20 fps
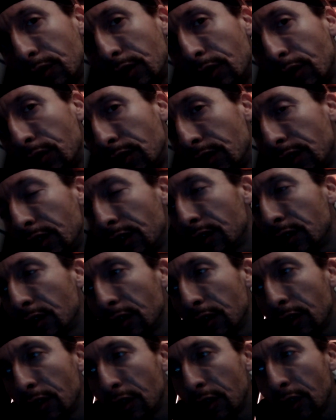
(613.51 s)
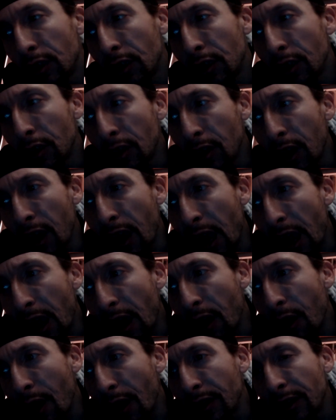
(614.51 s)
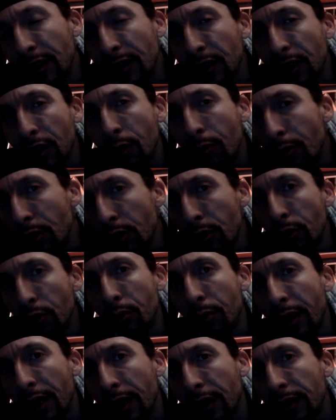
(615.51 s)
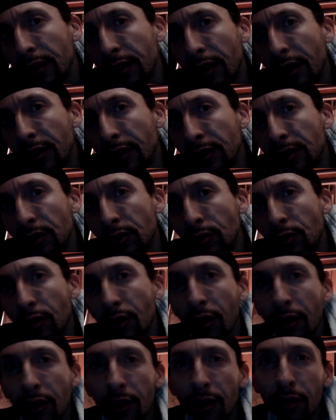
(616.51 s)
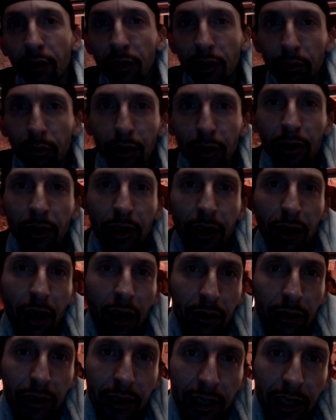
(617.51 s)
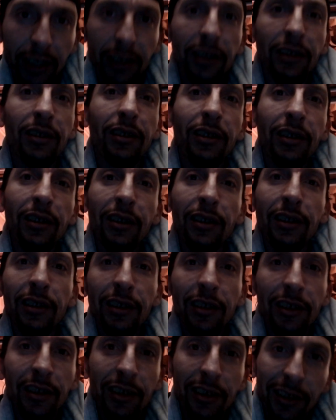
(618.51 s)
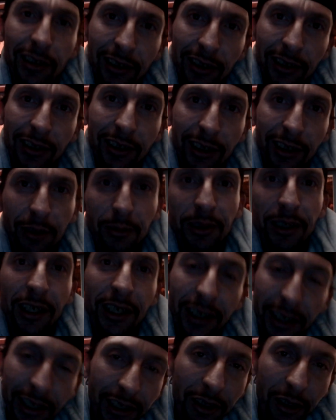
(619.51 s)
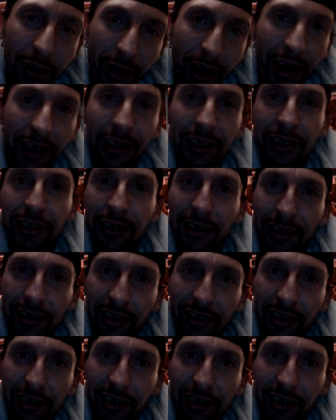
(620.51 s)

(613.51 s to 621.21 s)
You need to. I need to commune, man. I need to, commune and congregate. You know what I'm saying? Get it cracking.